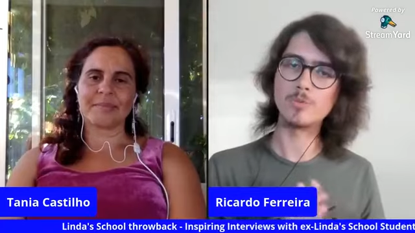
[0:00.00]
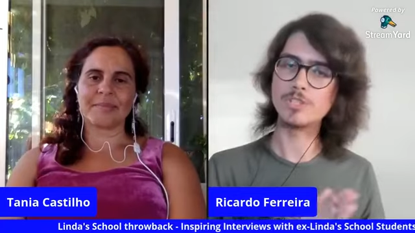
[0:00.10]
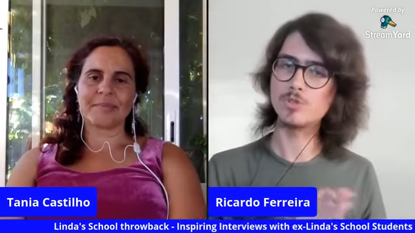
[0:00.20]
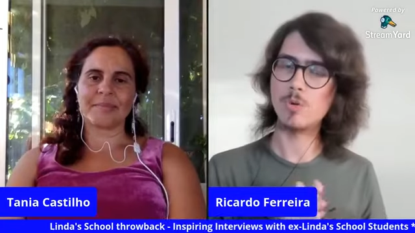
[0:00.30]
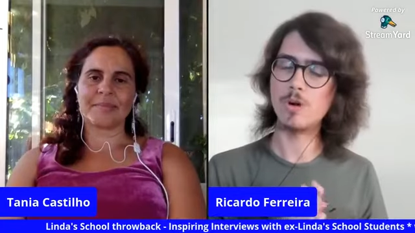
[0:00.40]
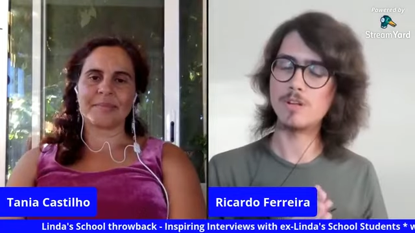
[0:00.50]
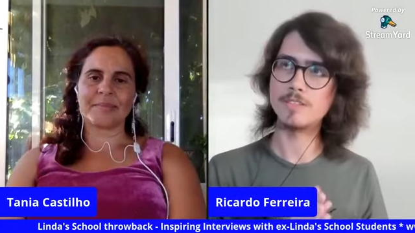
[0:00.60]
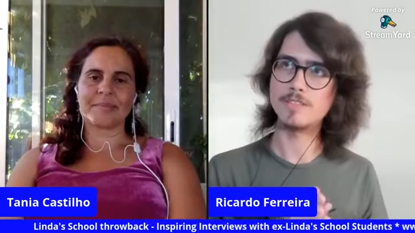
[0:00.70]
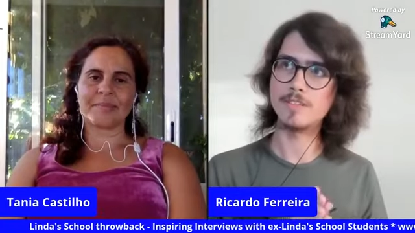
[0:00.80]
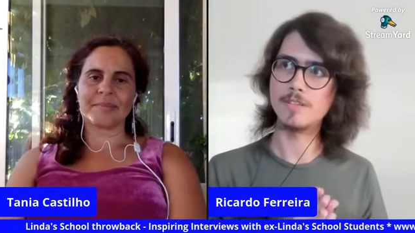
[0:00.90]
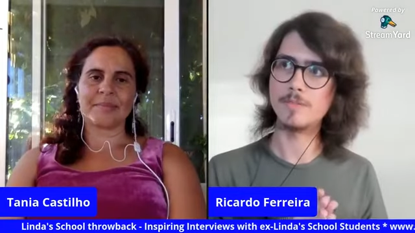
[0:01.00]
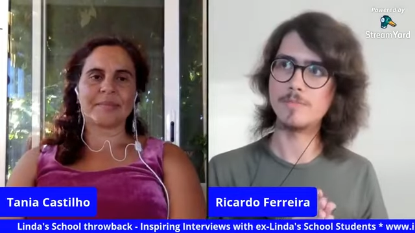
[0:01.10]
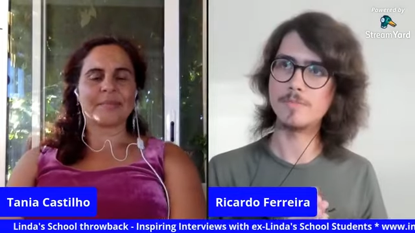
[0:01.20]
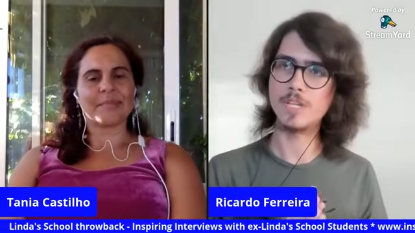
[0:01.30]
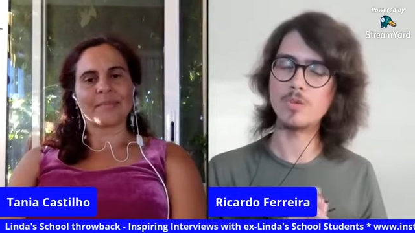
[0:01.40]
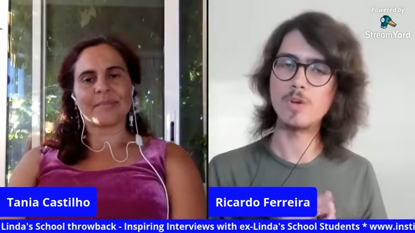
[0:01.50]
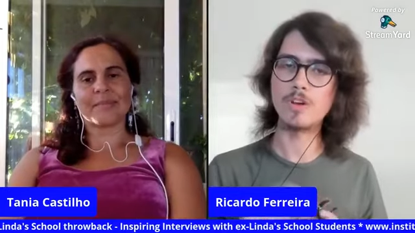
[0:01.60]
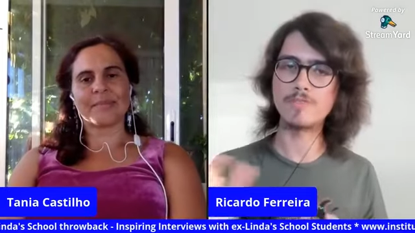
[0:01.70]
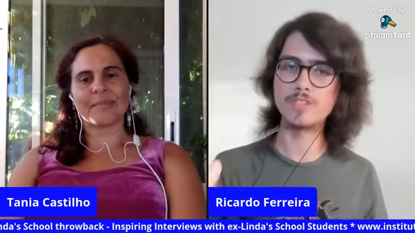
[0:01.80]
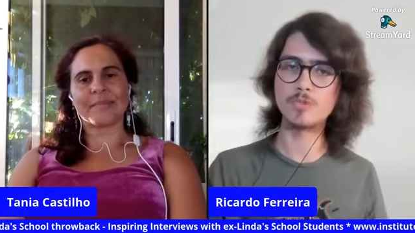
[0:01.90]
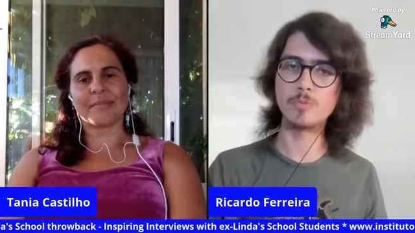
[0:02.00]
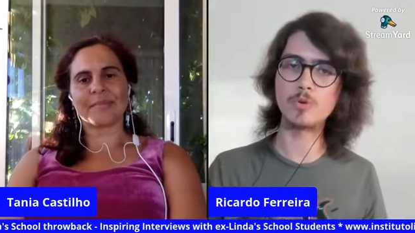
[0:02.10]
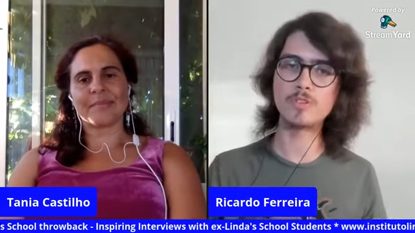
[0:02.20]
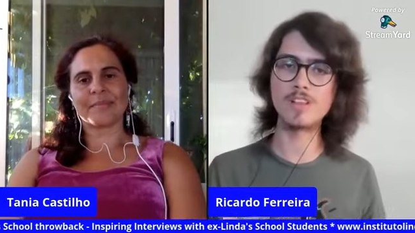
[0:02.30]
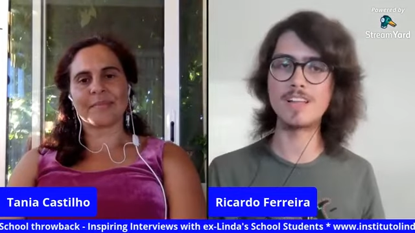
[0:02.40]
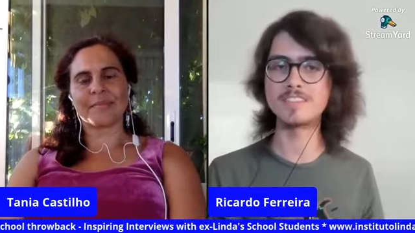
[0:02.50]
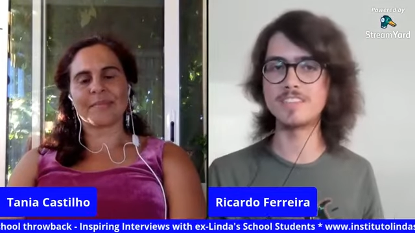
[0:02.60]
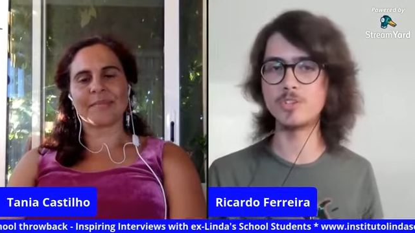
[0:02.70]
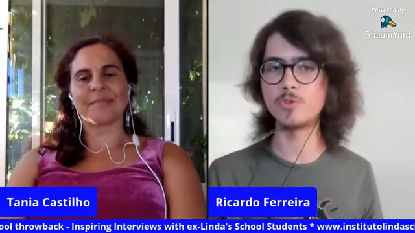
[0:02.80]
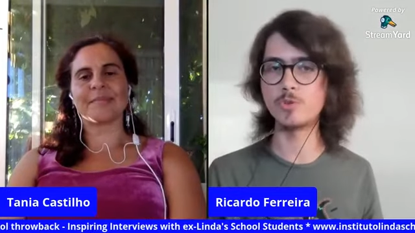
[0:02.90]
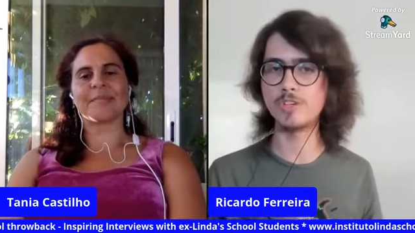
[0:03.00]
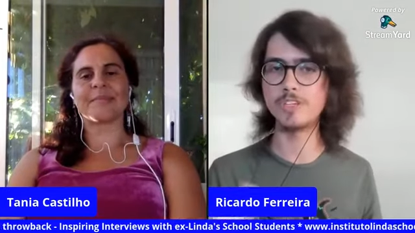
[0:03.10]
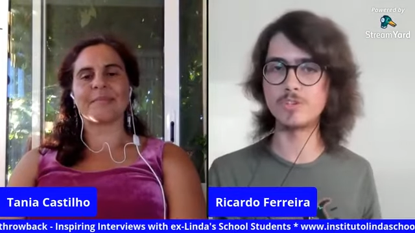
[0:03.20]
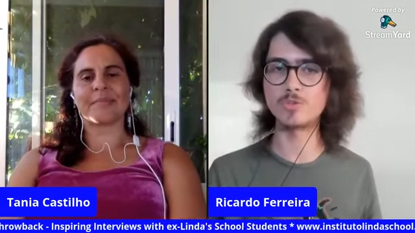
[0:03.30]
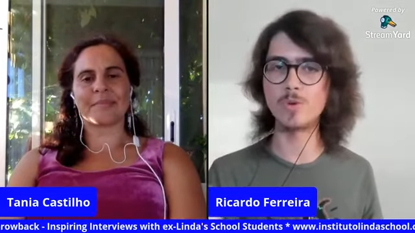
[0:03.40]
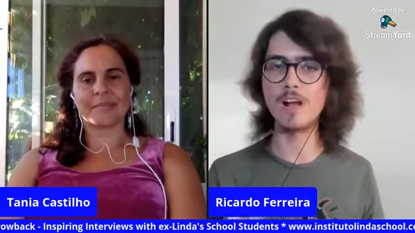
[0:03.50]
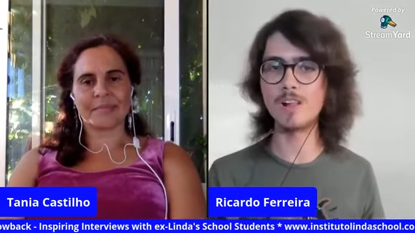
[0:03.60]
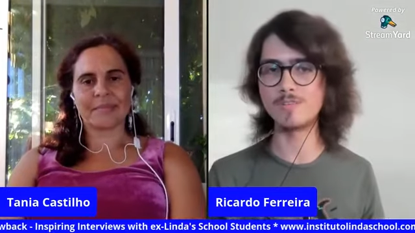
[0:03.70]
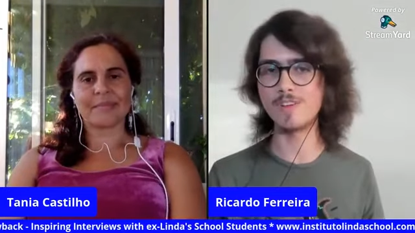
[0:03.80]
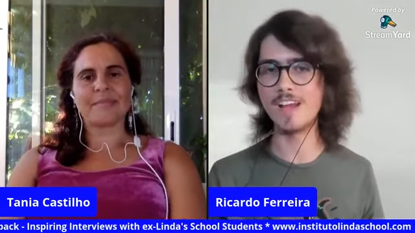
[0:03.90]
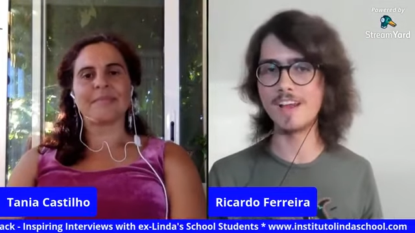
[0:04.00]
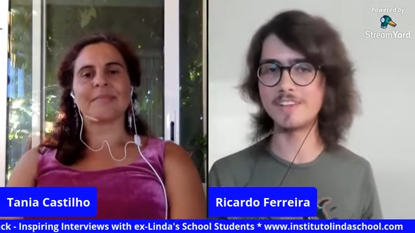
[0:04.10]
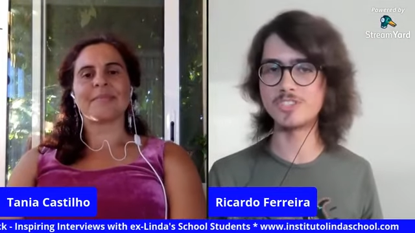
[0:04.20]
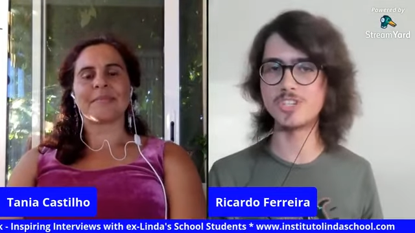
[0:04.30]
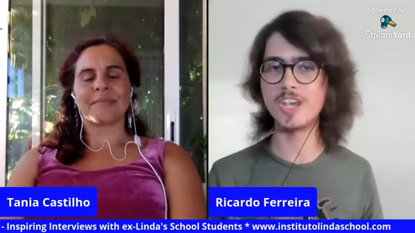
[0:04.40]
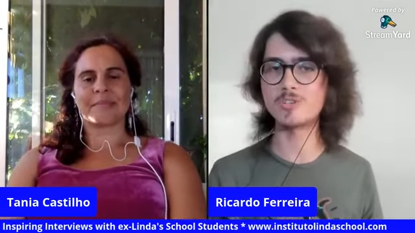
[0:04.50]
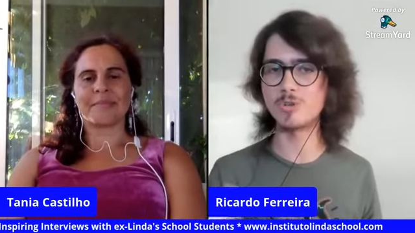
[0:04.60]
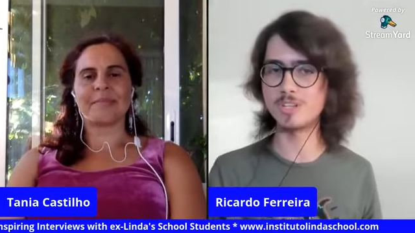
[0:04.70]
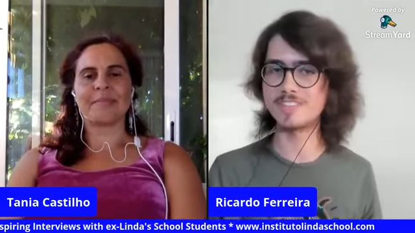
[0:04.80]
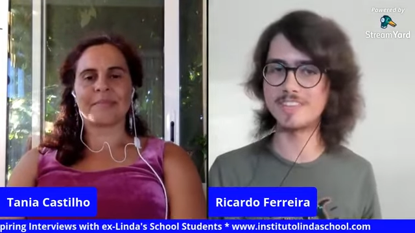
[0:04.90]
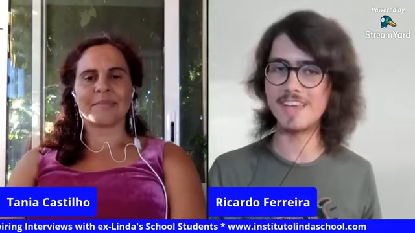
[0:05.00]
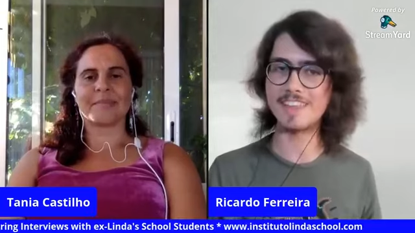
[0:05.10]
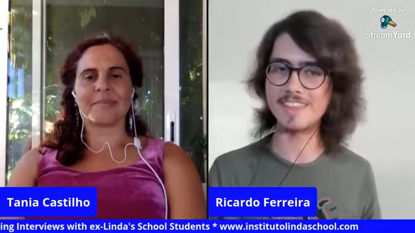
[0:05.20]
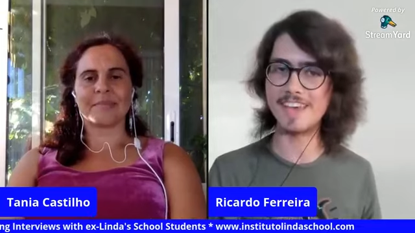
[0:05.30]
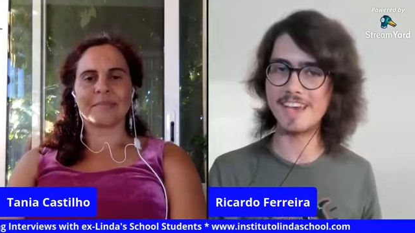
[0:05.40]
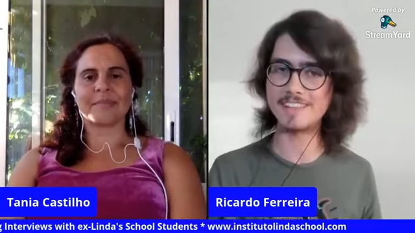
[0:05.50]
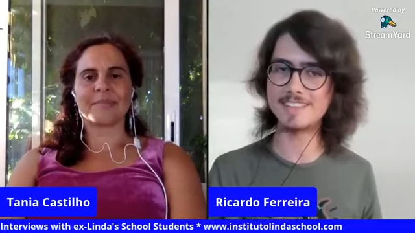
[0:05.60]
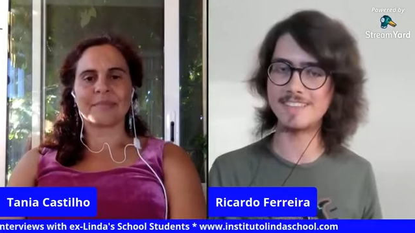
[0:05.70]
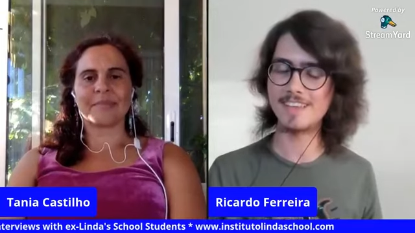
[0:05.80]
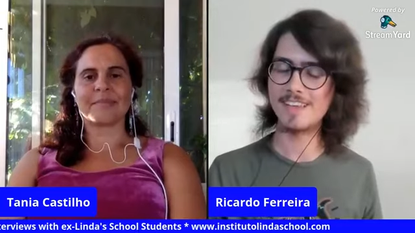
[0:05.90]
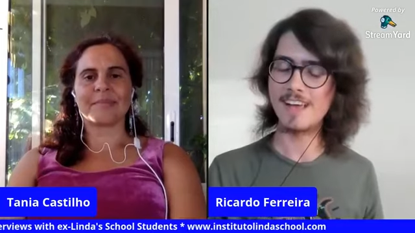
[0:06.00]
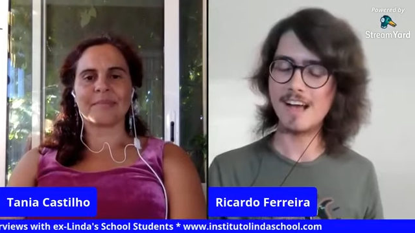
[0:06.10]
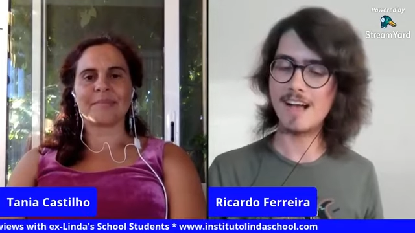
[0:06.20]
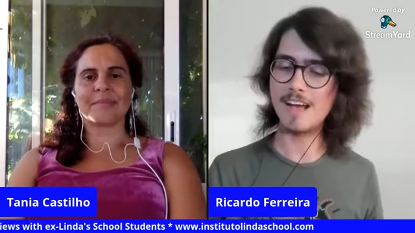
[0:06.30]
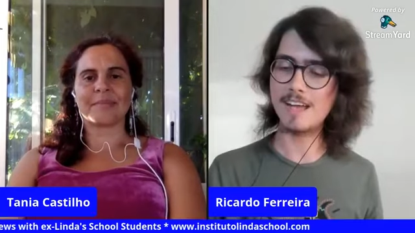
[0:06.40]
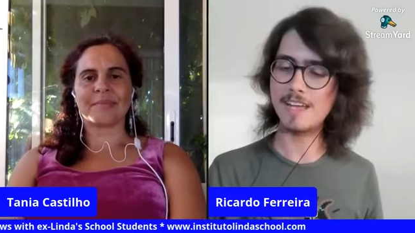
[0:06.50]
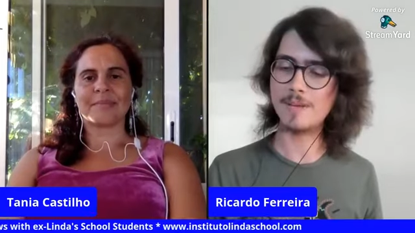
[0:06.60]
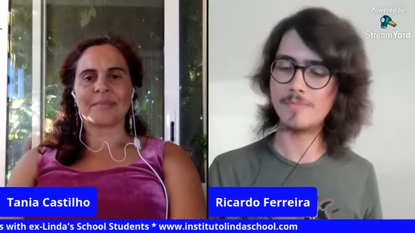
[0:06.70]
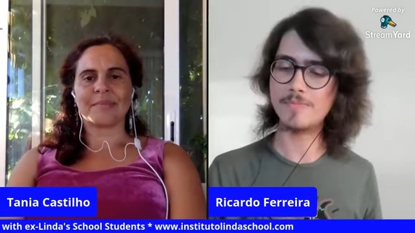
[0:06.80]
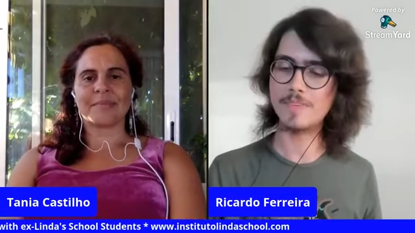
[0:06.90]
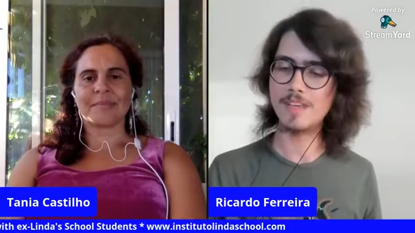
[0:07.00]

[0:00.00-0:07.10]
Speaker 1: which was in one of the support classes in year 12, and she actually said that I